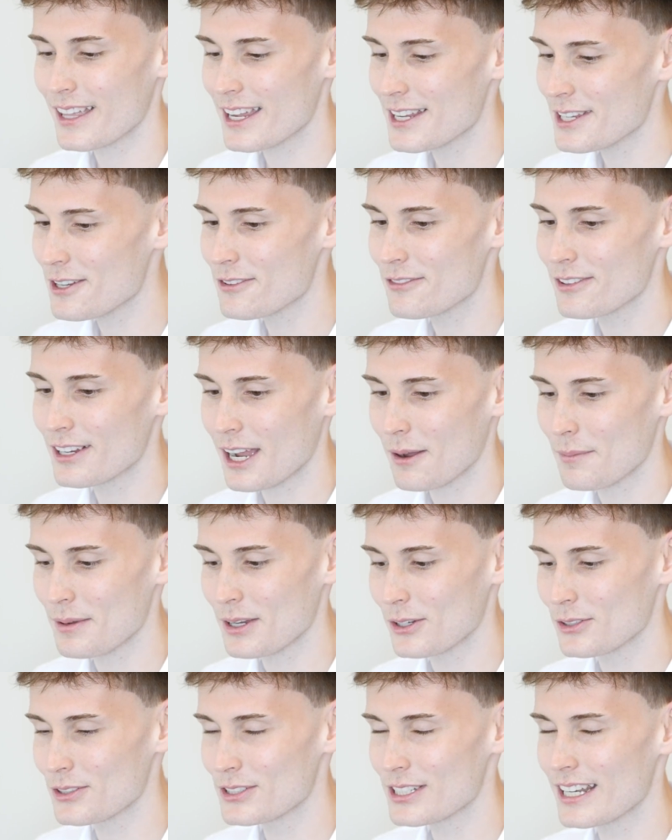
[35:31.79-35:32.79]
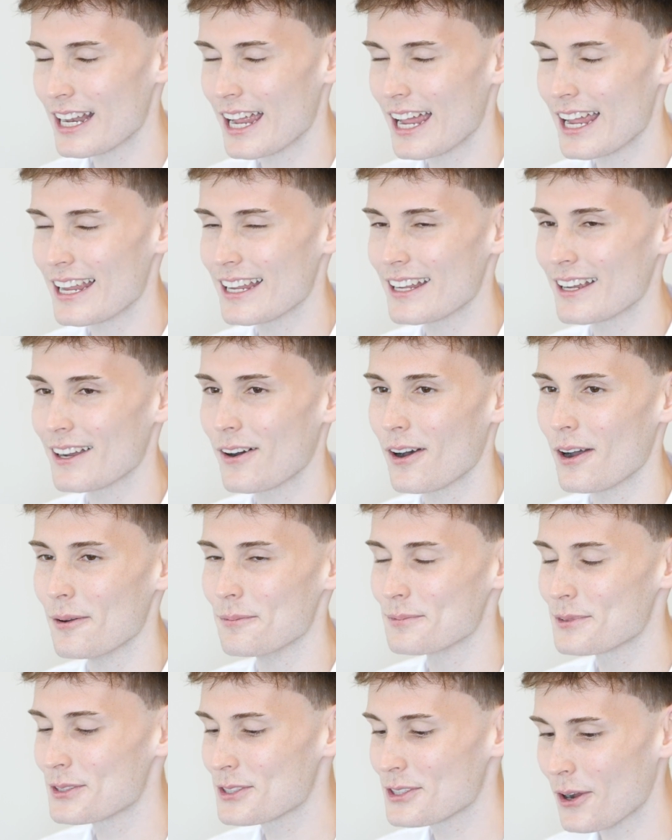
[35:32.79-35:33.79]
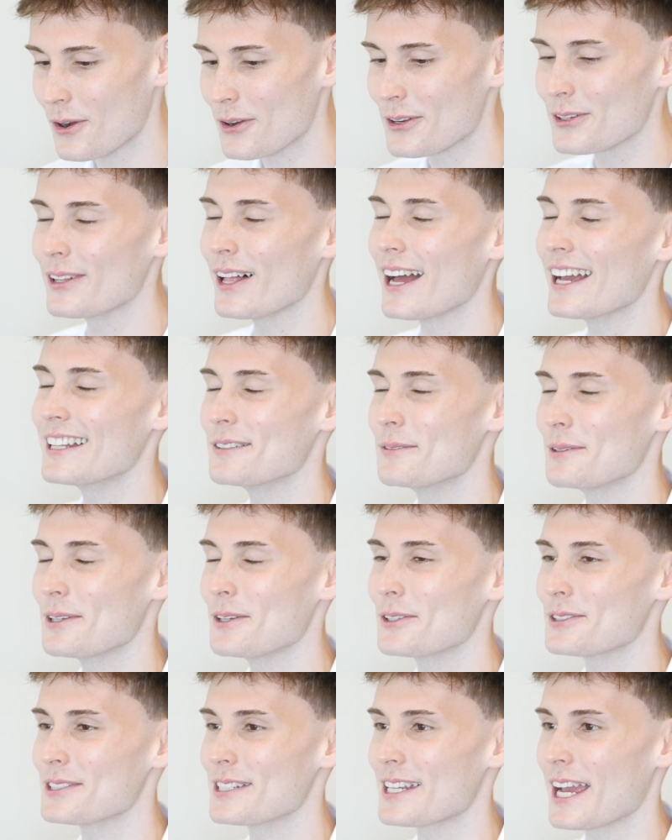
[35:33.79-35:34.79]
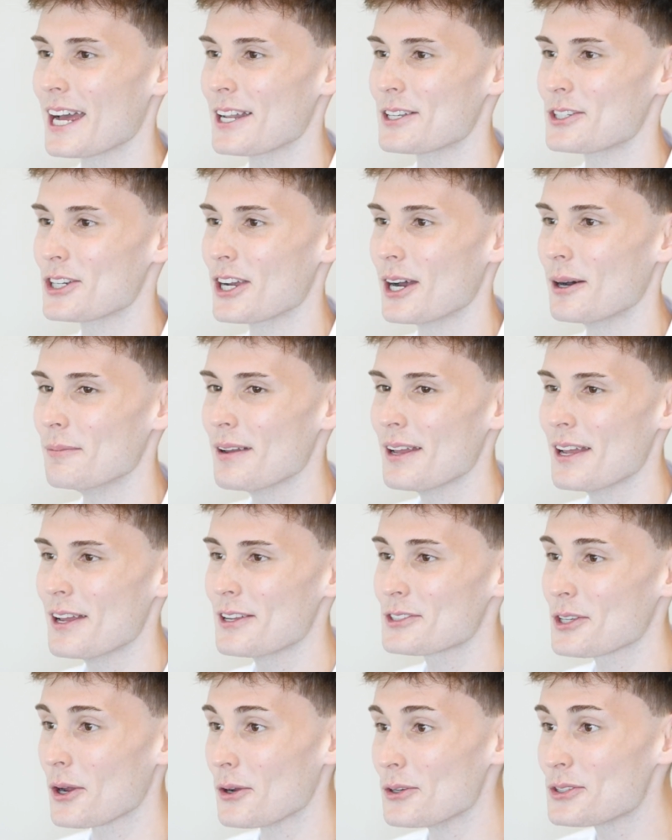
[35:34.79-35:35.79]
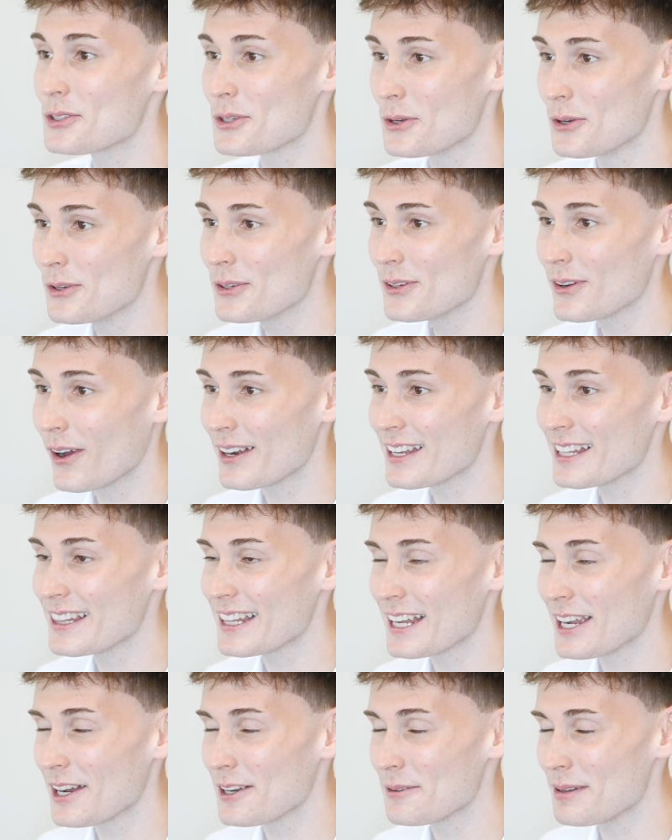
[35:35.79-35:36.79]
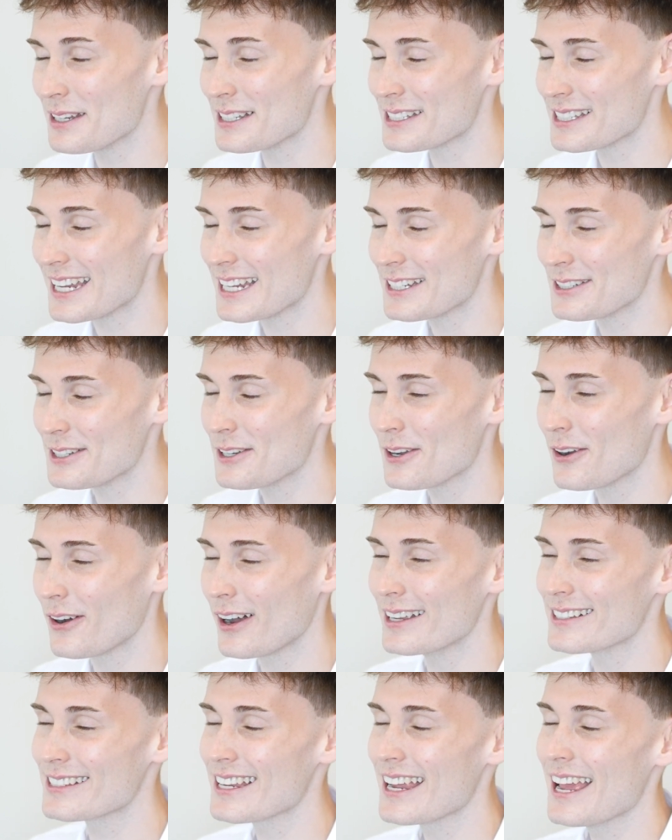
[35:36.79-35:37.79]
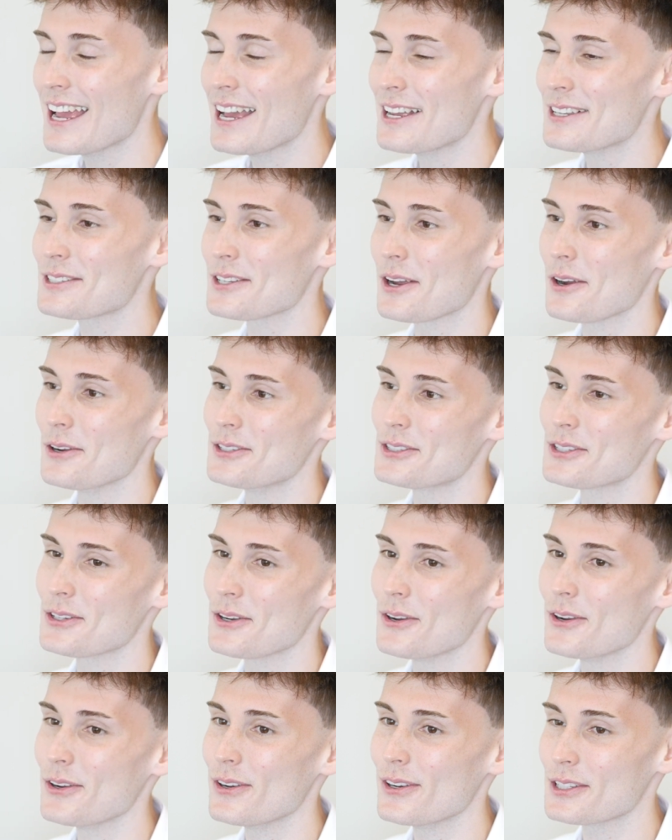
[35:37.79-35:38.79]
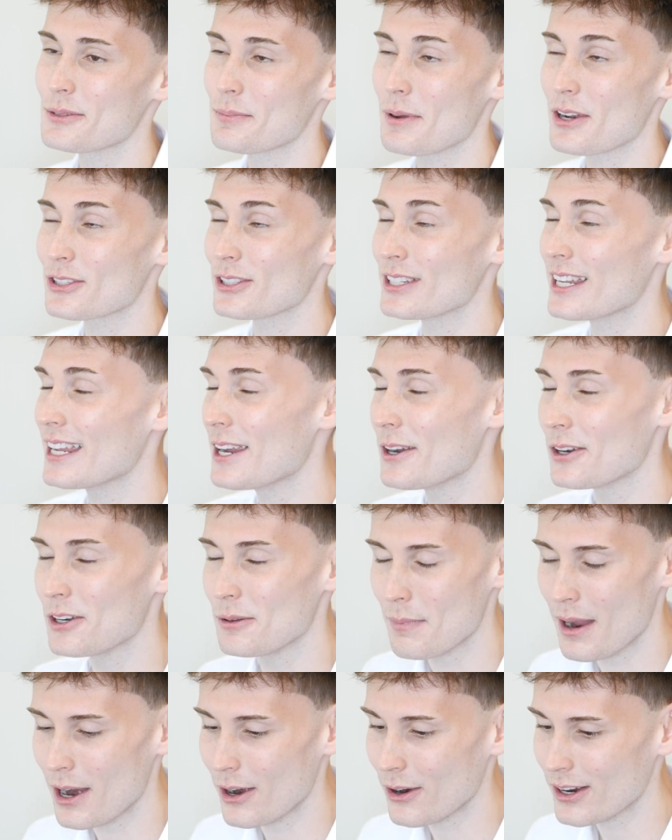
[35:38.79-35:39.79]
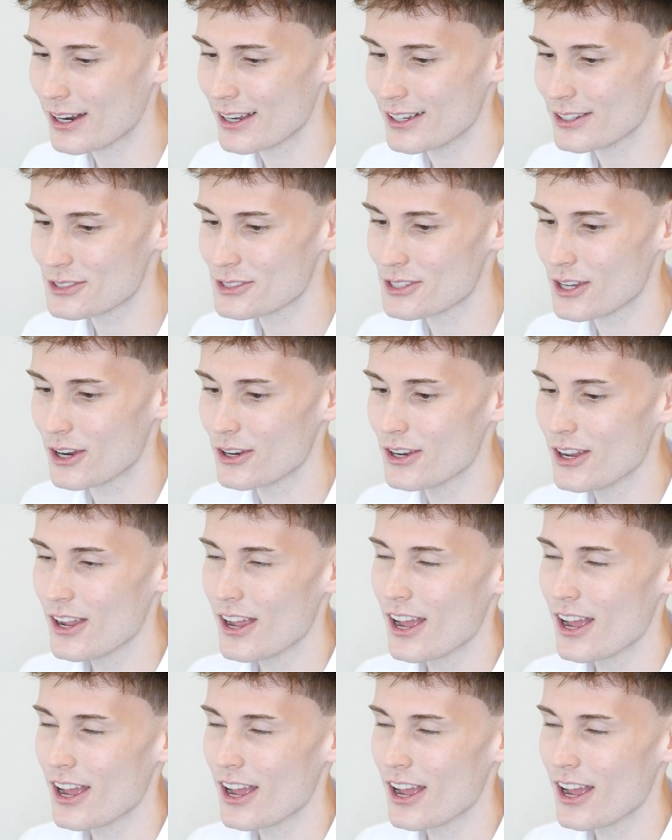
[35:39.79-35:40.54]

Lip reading: thank you for coming on today. I'm so glad that we got to catch up so soon. I didn't think I'd be seeing you guys so soon, especially here in America. So